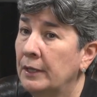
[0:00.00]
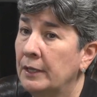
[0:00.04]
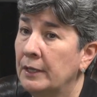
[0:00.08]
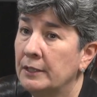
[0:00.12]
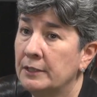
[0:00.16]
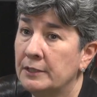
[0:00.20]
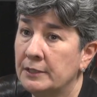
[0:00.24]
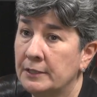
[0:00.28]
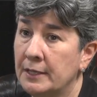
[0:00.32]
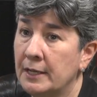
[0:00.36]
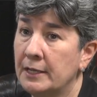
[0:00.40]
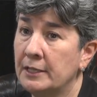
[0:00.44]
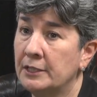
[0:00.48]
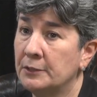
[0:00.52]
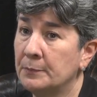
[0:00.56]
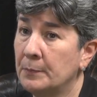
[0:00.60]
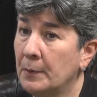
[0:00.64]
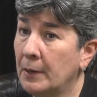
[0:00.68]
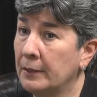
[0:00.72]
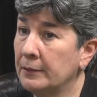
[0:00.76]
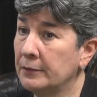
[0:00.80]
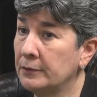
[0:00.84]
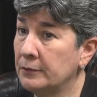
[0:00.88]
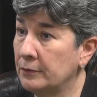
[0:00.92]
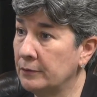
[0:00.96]
in state
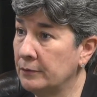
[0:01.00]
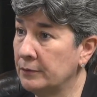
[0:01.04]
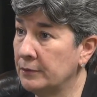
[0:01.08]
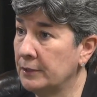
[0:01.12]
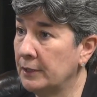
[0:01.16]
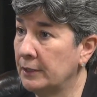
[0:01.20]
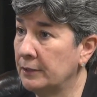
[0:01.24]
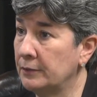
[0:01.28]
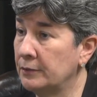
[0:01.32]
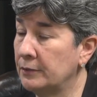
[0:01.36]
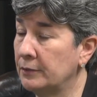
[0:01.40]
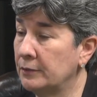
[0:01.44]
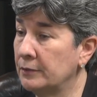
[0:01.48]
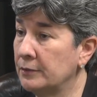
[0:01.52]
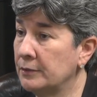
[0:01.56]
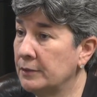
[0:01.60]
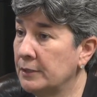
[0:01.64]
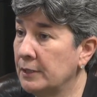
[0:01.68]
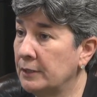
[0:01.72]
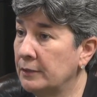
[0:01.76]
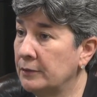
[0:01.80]
sponsored centers.